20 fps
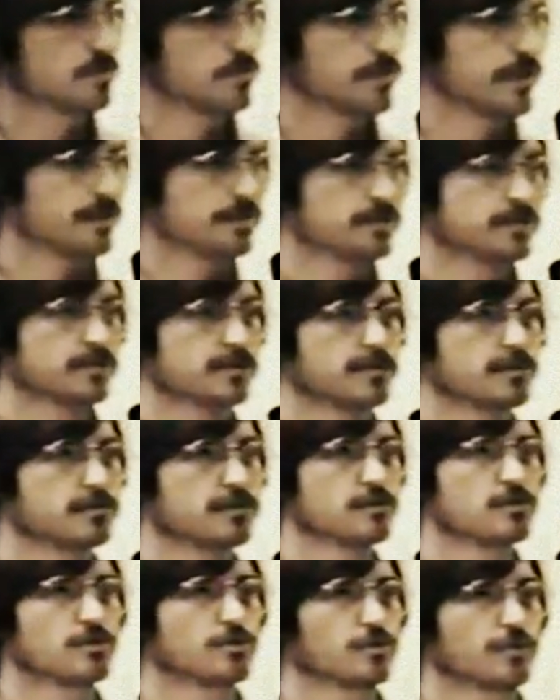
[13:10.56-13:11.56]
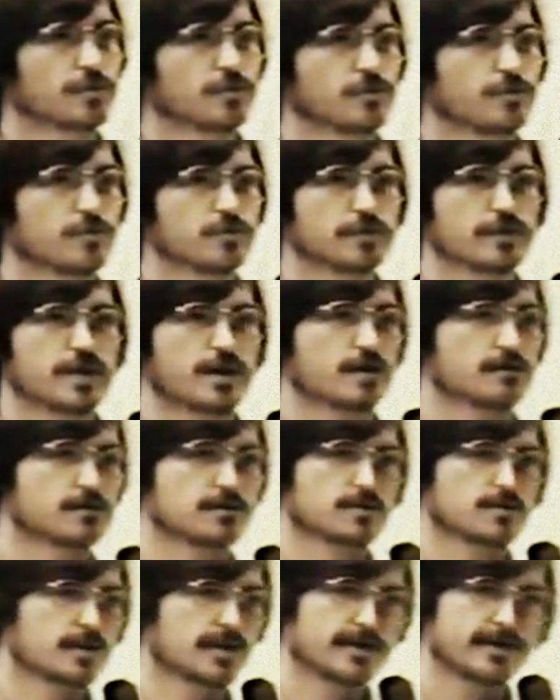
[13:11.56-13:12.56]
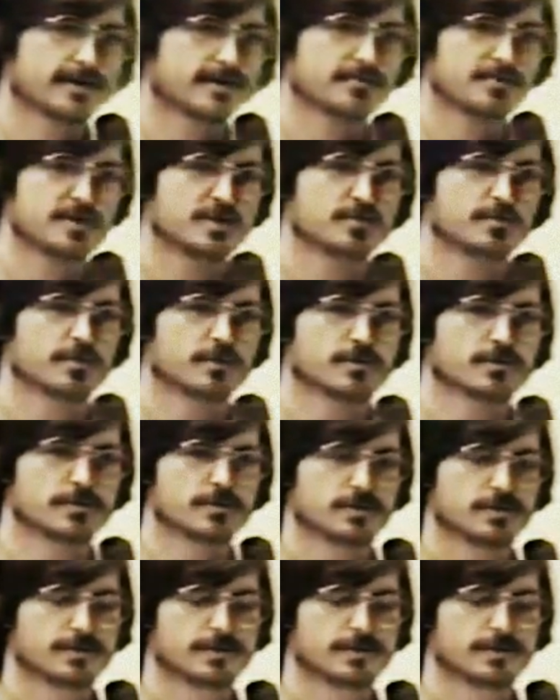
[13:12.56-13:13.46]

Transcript: that we're able to continue to recruit outstanding people,